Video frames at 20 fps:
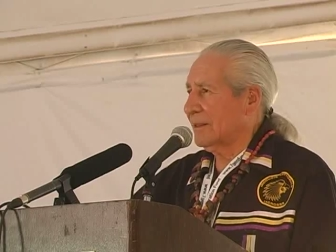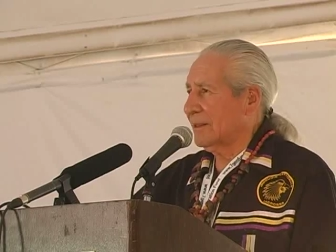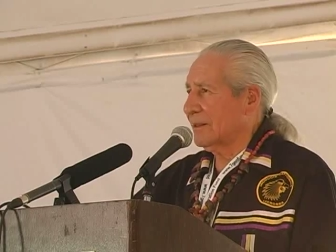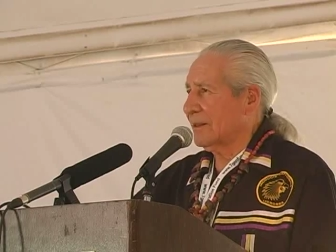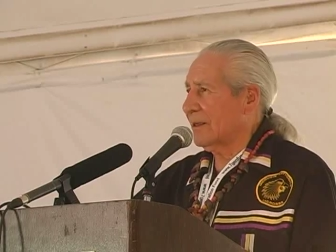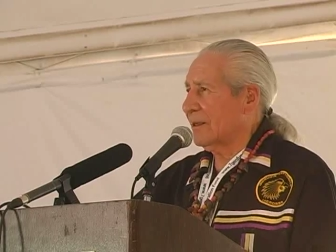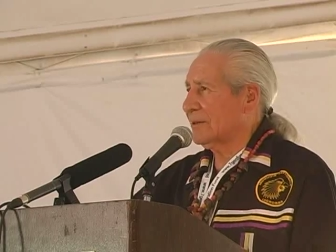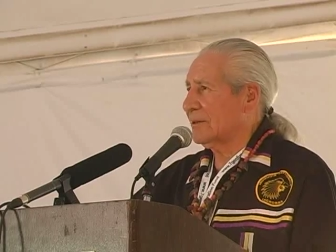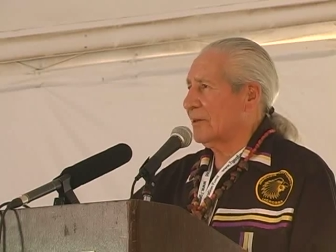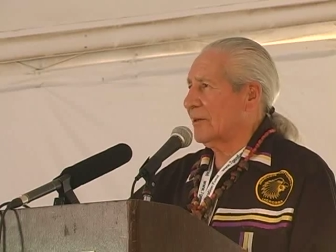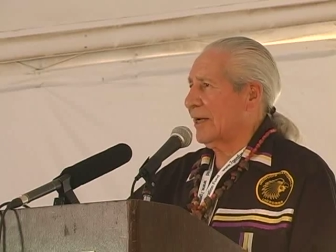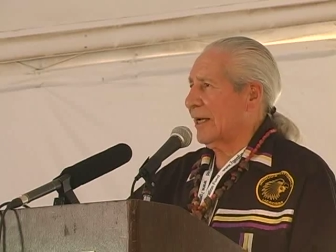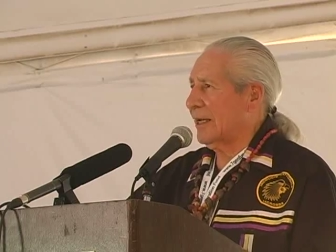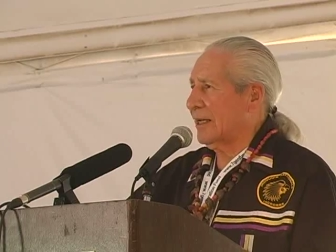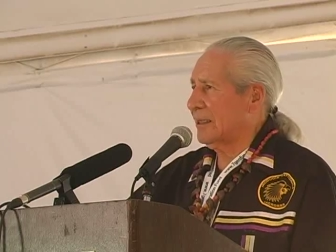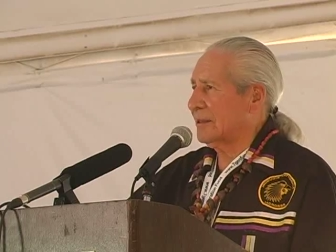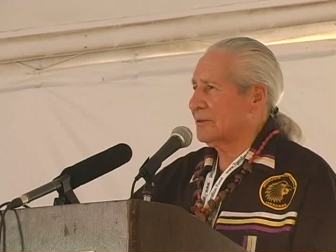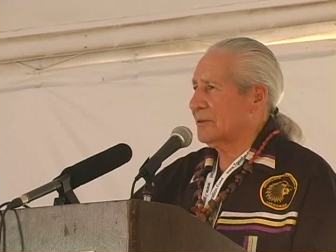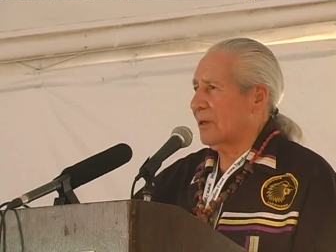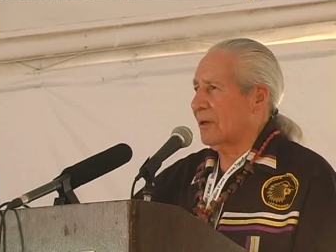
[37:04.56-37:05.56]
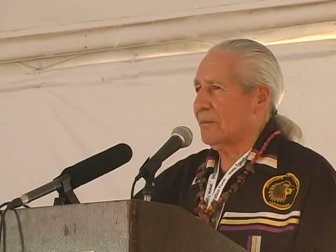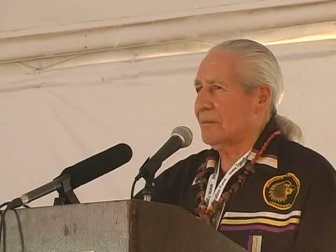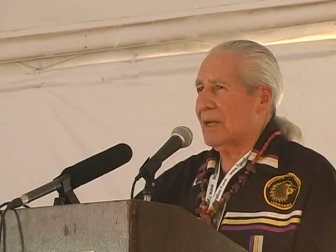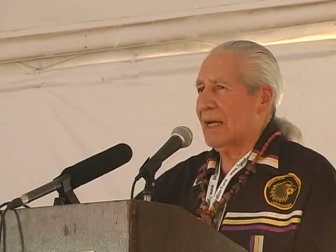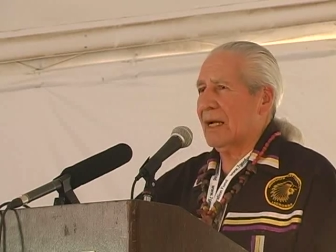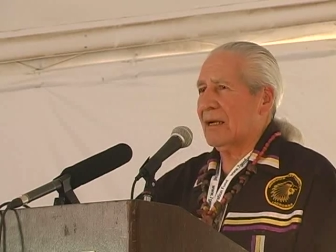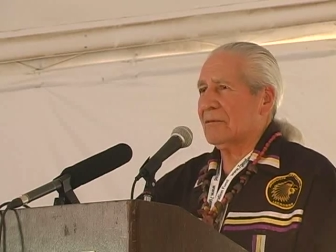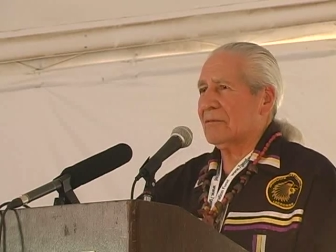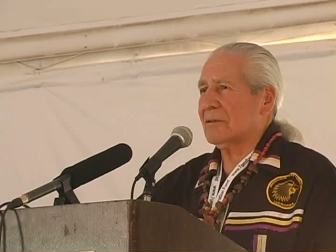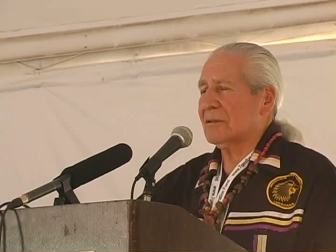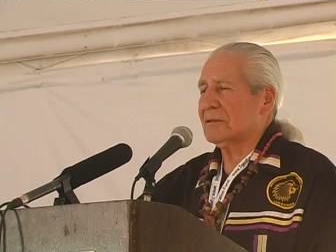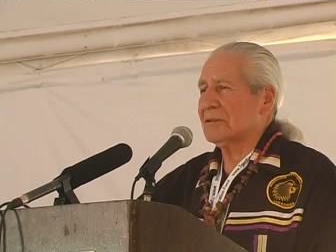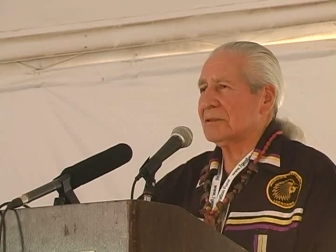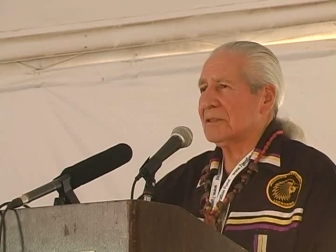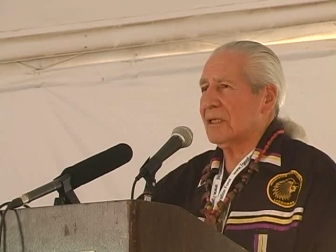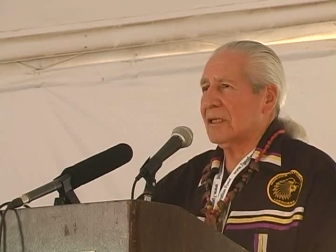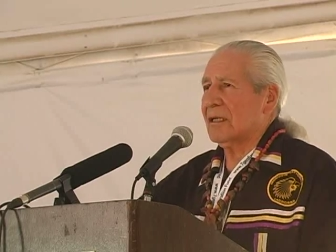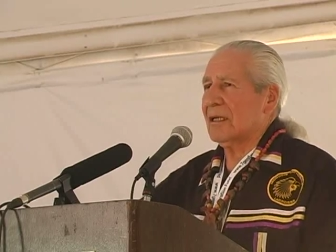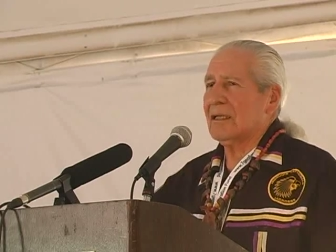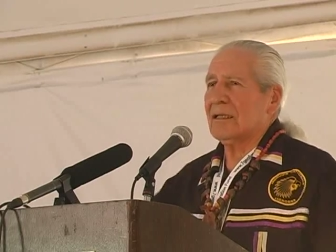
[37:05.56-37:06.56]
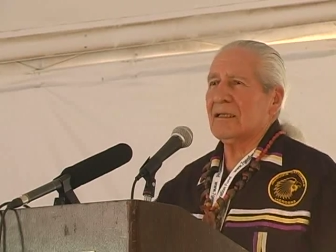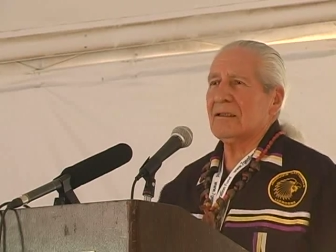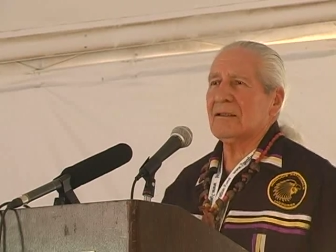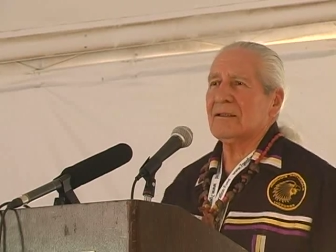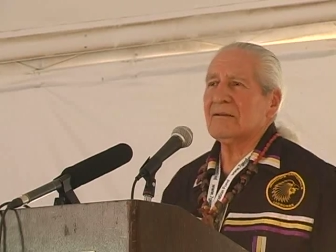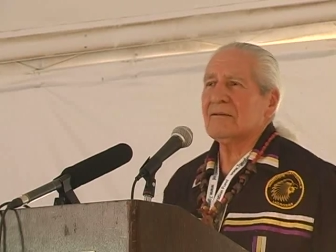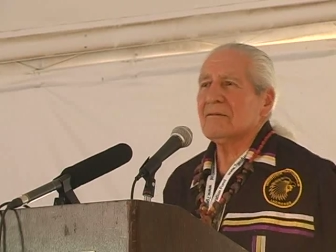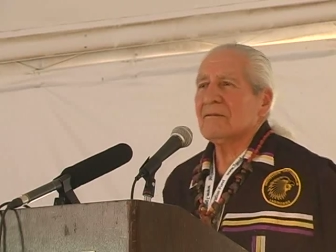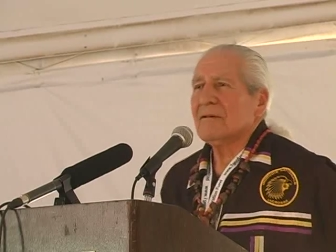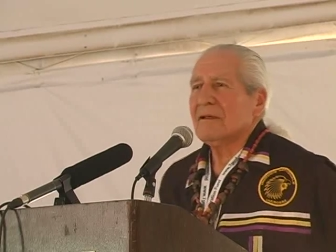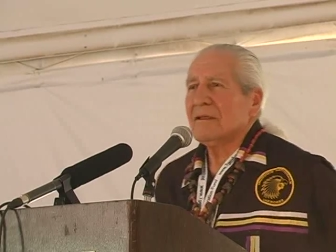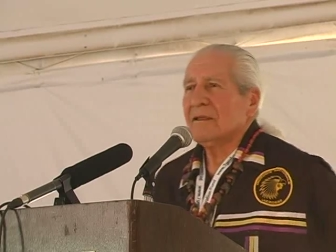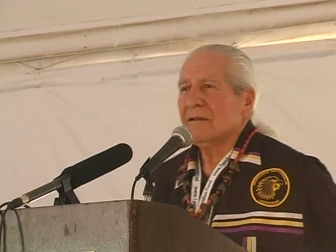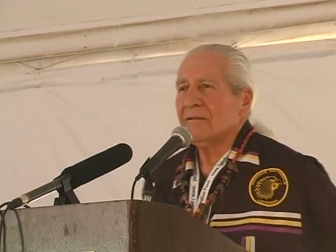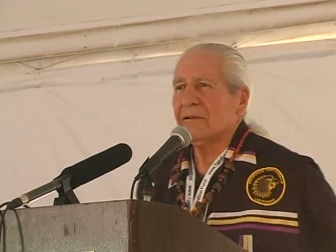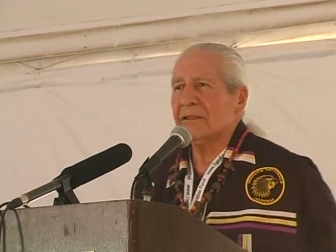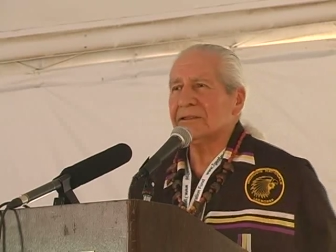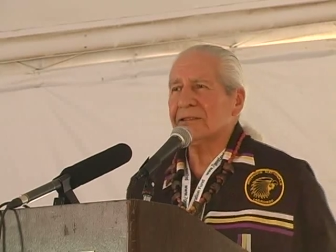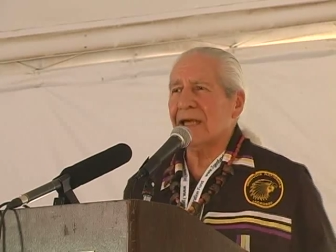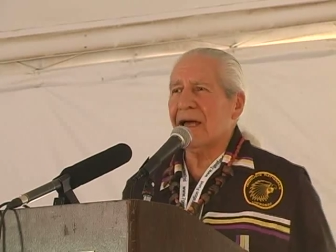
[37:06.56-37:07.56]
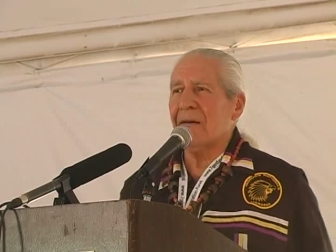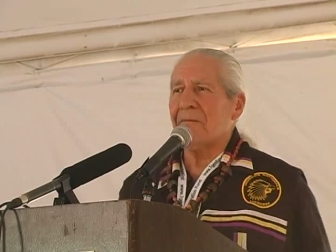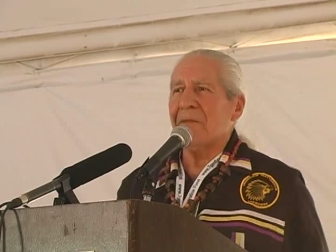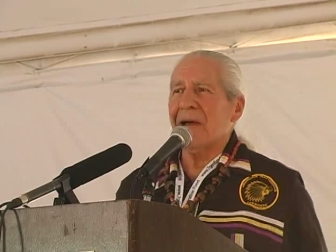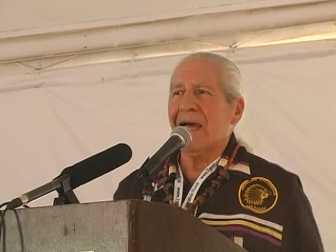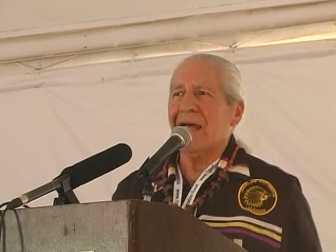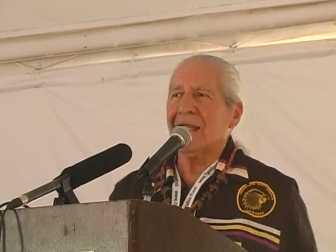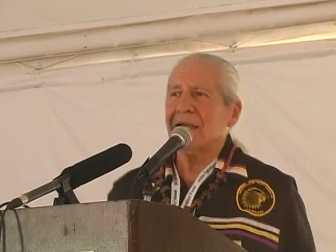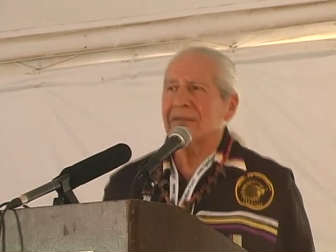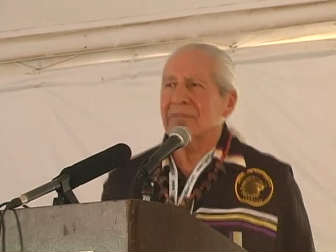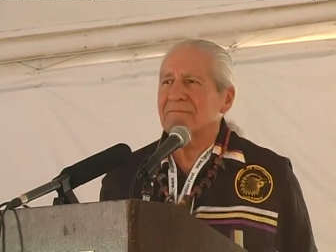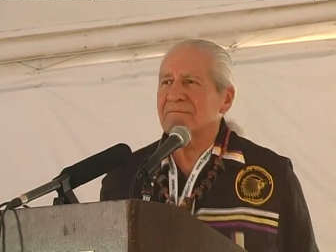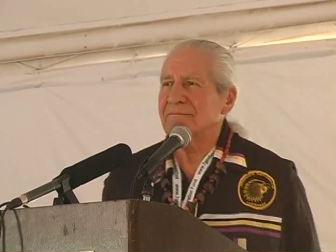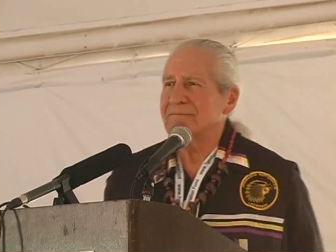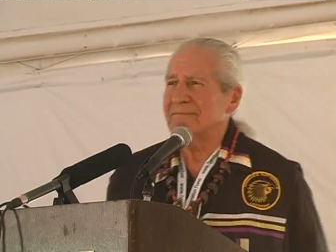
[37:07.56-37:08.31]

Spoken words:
got their hands on backwards and say, hey, what's up, man?